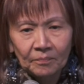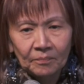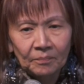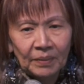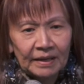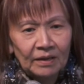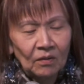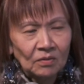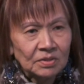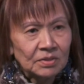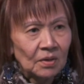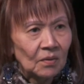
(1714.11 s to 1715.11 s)
but
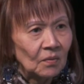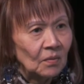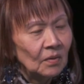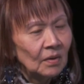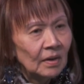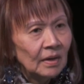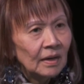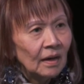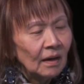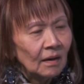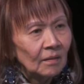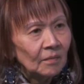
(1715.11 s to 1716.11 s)
also
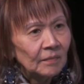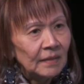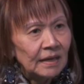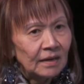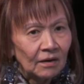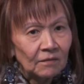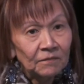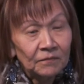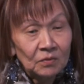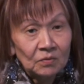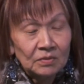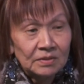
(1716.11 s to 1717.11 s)
in our
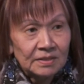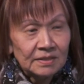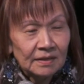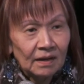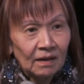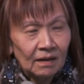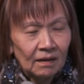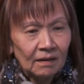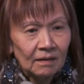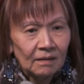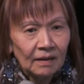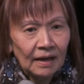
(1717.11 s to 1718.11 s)
foods.
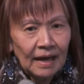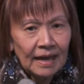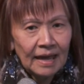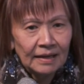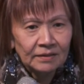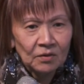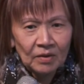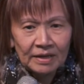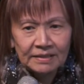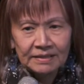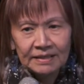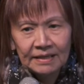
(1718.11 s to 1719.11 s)
I had no
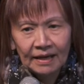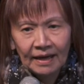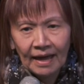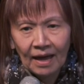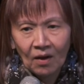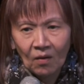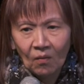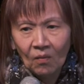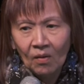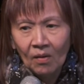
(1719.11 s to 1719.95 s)
idea how